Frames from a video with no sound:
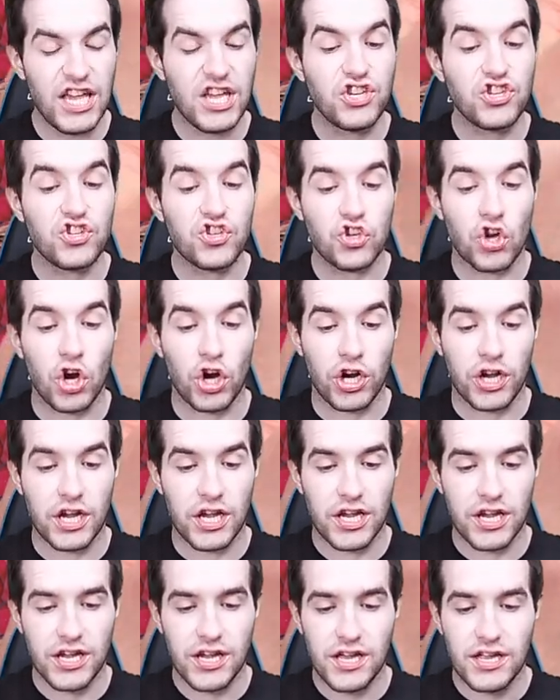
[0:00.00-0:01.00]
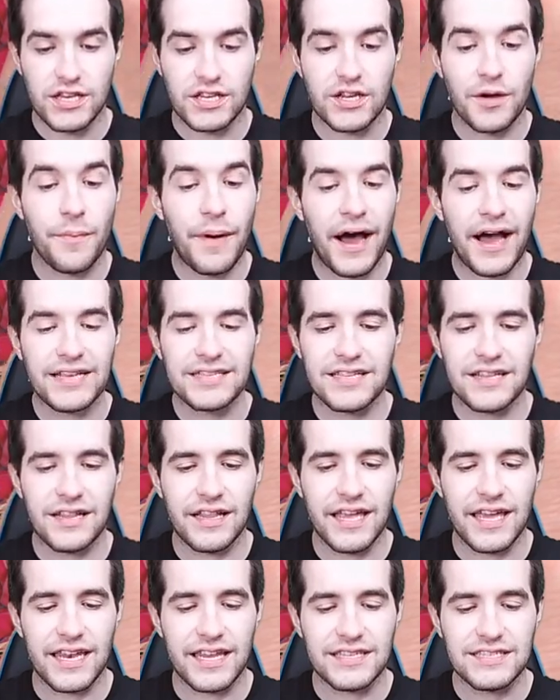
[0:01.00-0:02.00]
Ishzark. Demise of the
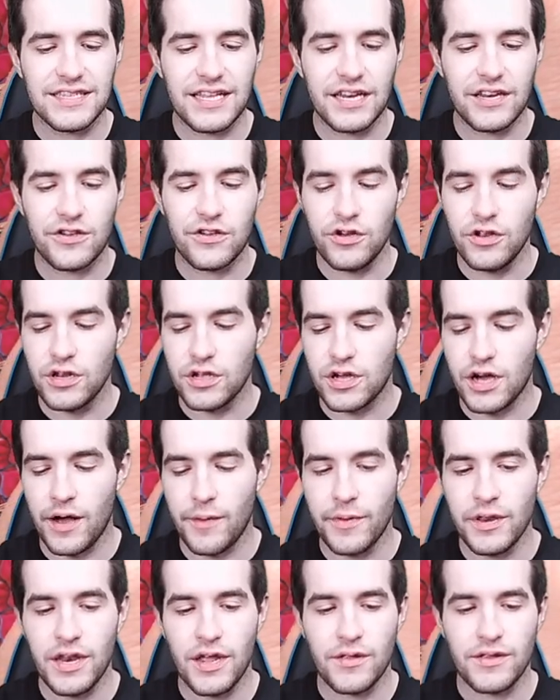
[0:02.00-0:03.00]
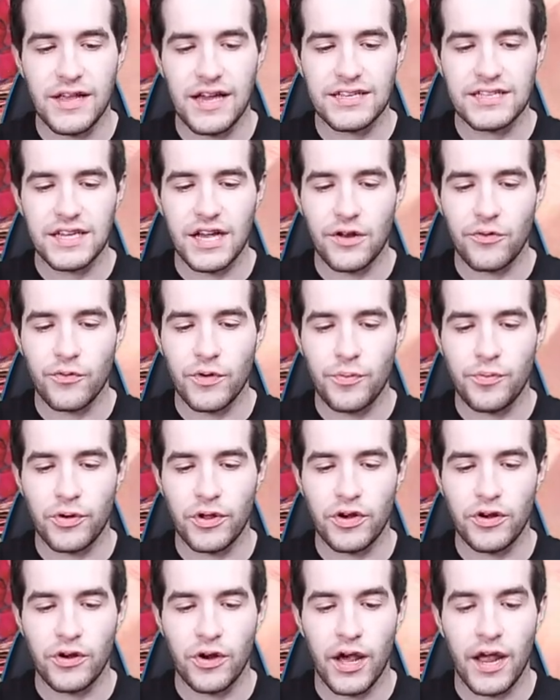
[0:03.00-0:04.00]
Land. Isn't that a good common? Has it gotten
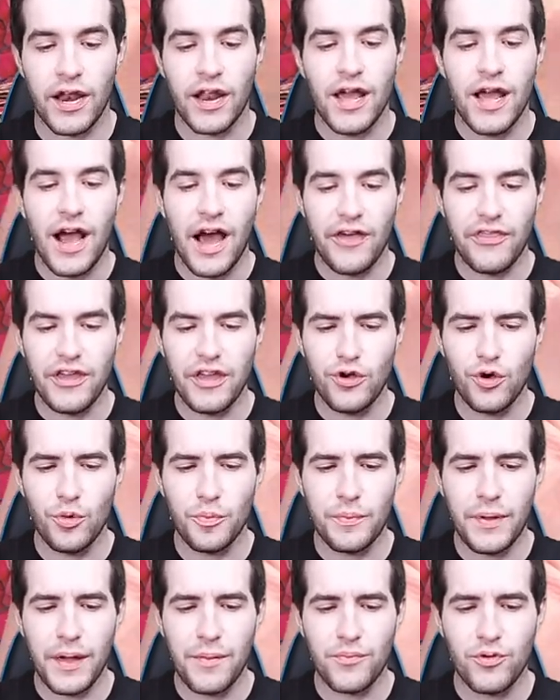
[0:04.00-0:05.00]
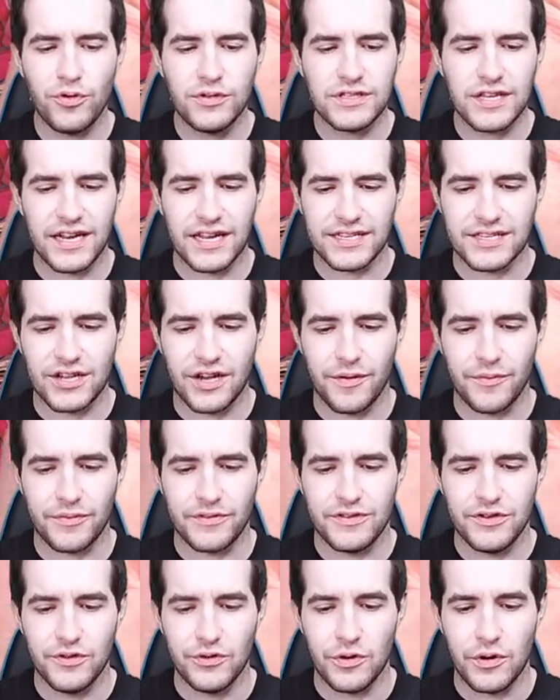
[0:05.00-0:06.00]
reprinted or not? I think Golden Bamboo is a nice
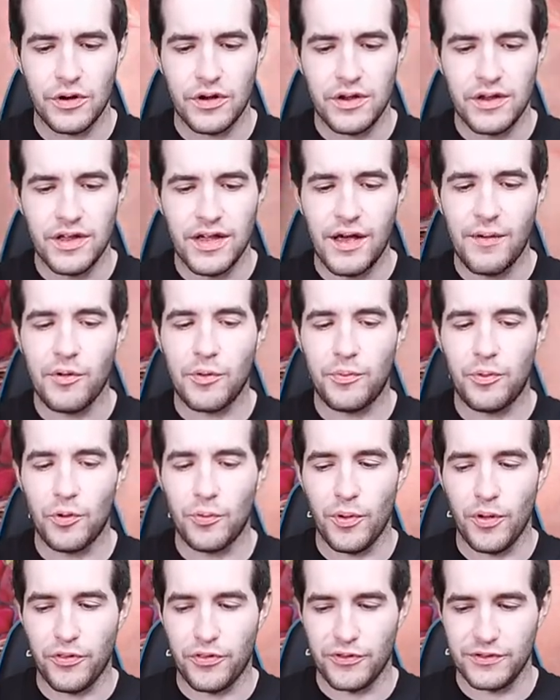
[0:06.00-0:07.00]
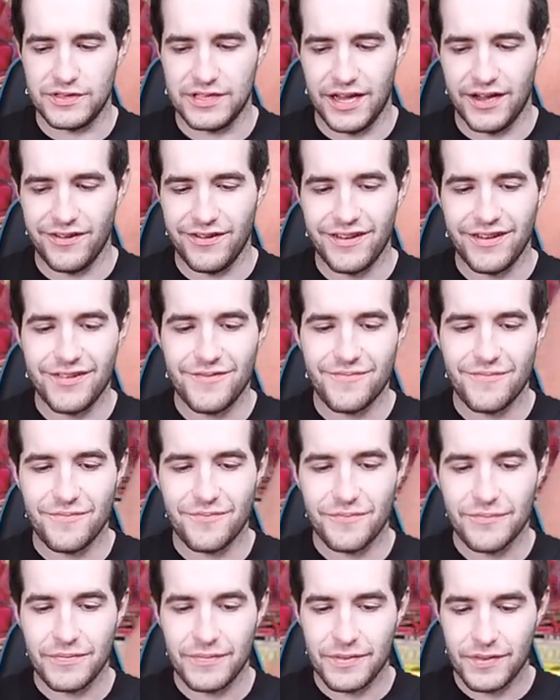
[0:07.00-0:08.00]
common too. I'm going to pull both those out.
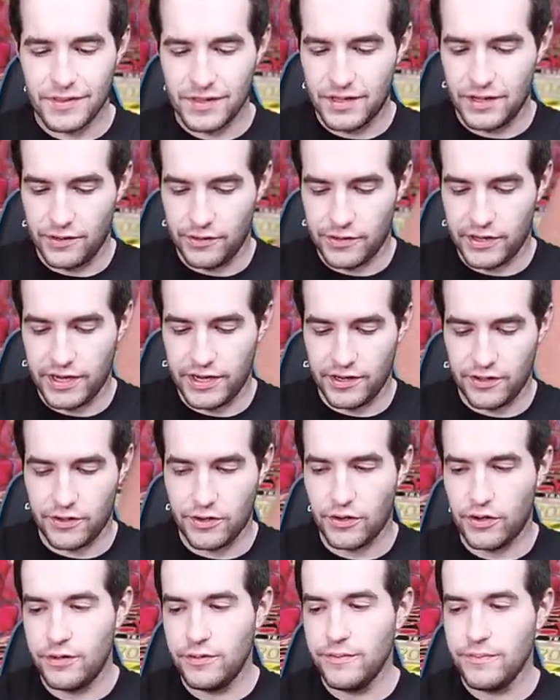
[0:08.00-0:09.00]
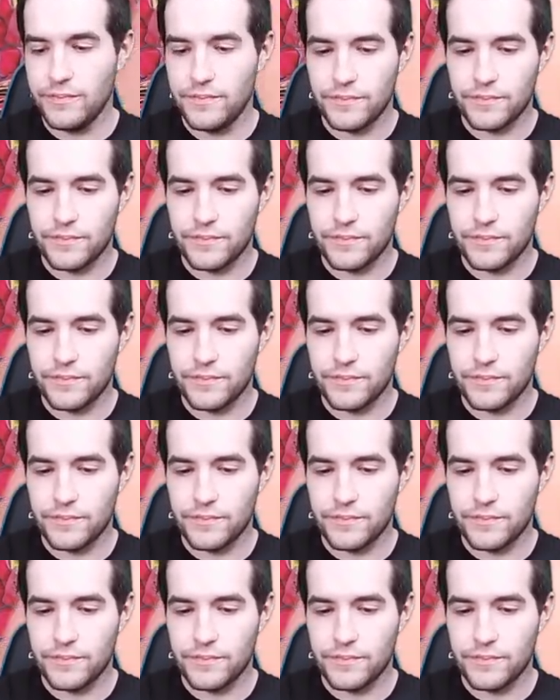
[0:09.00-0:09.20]
The Arcana Call.